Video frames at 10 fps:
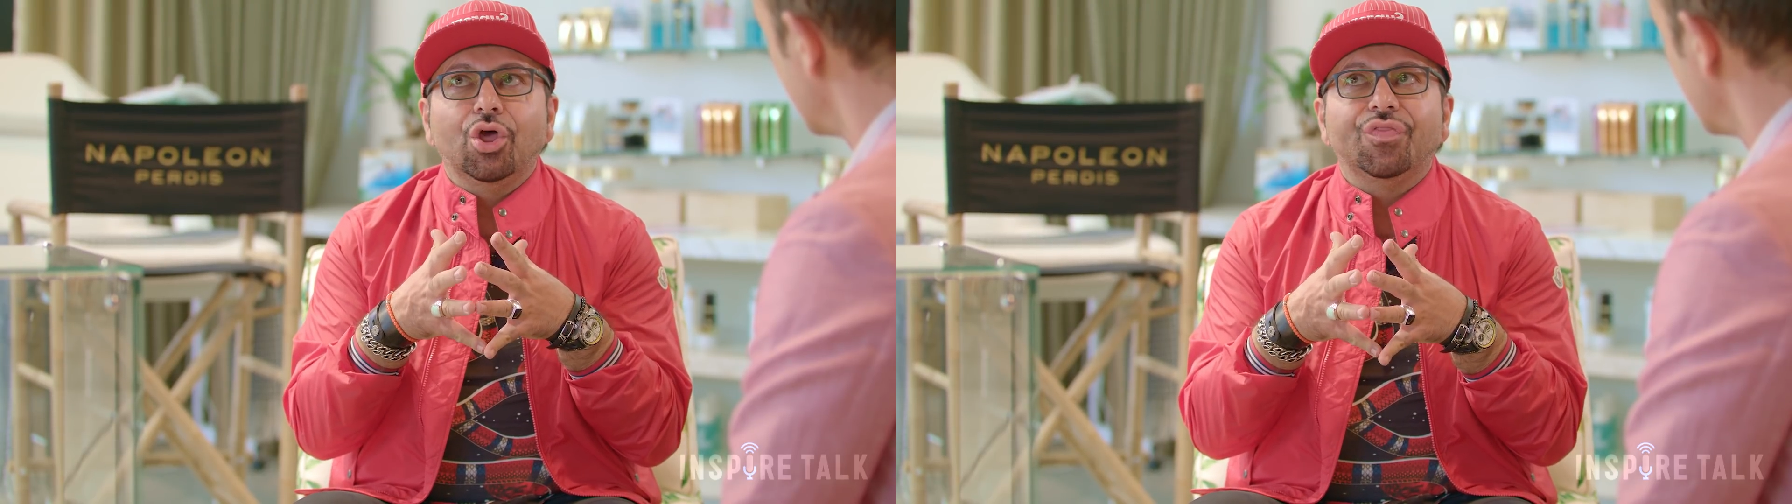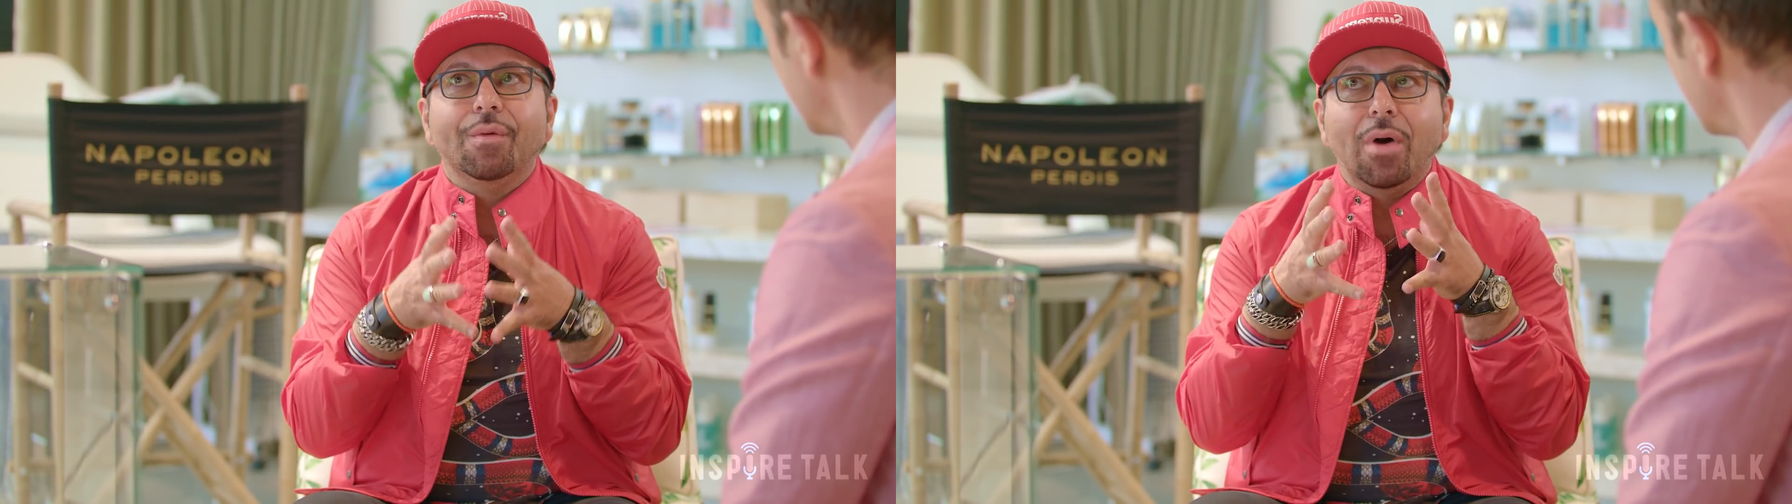
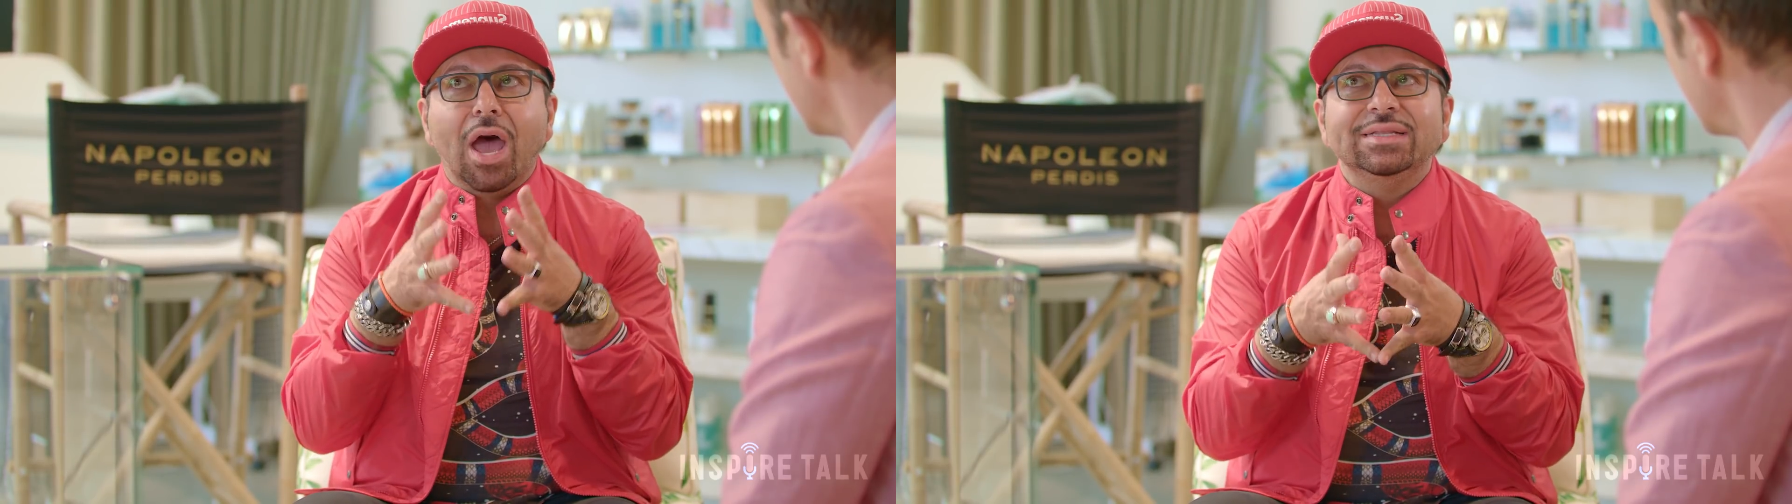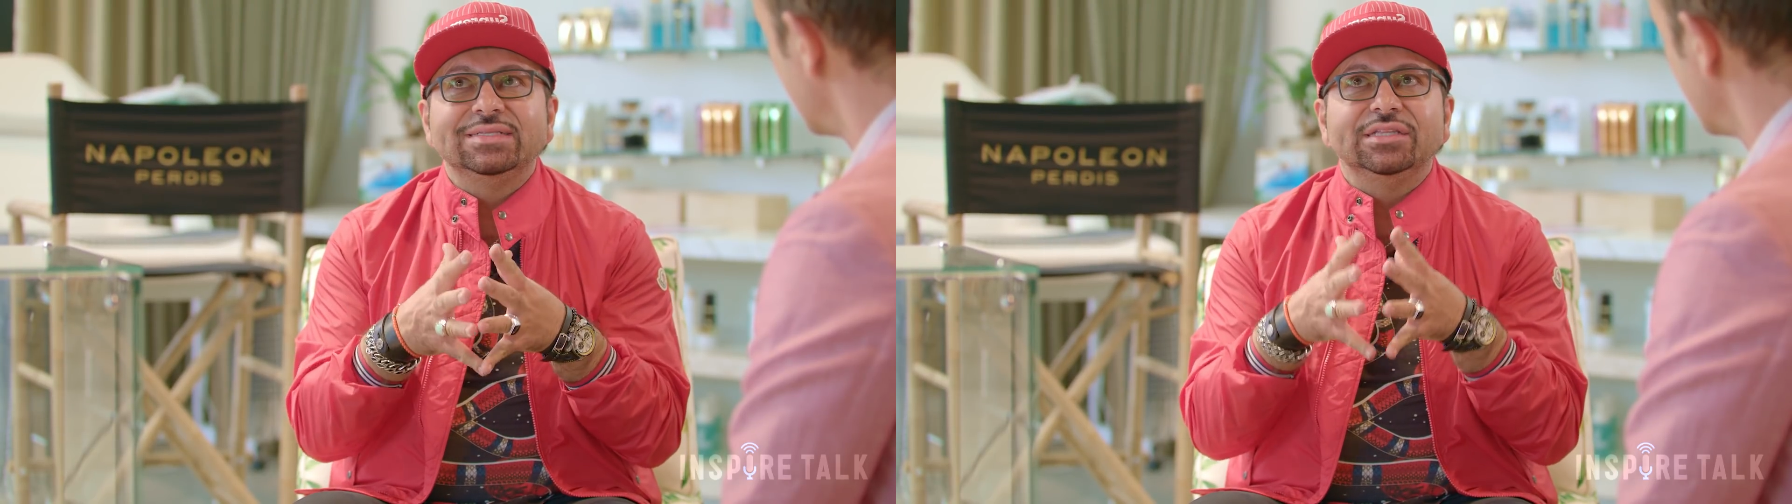know, the
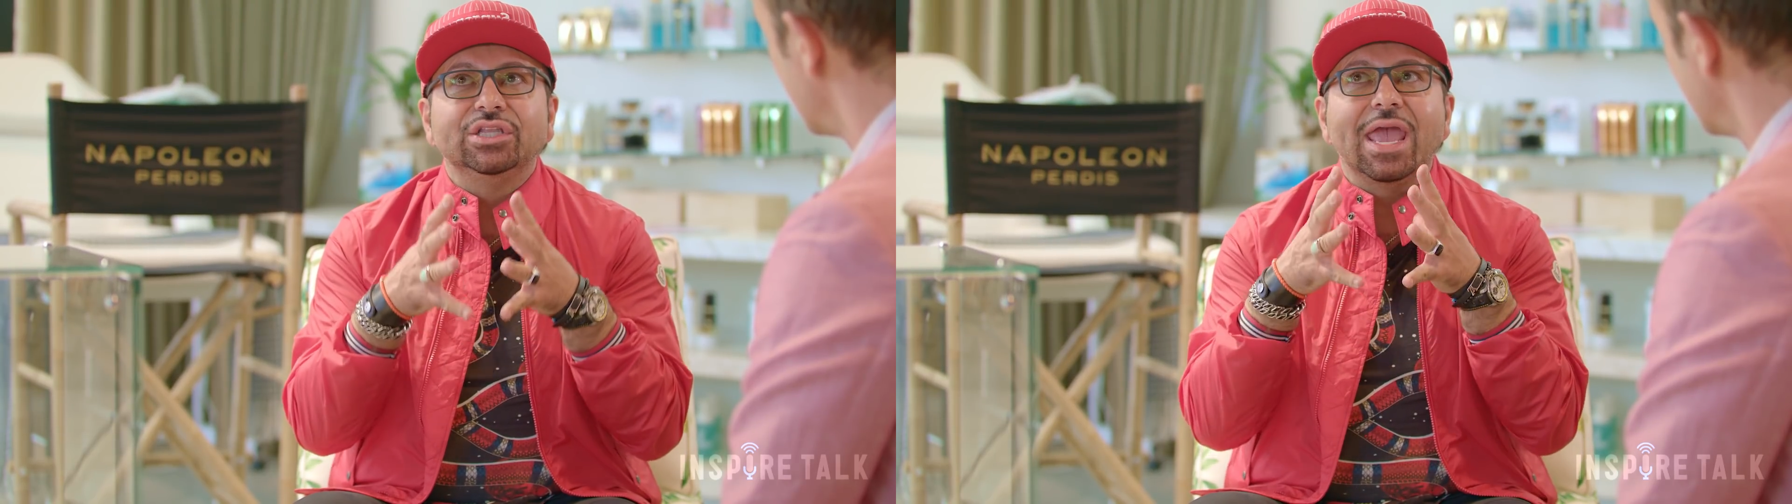mindset.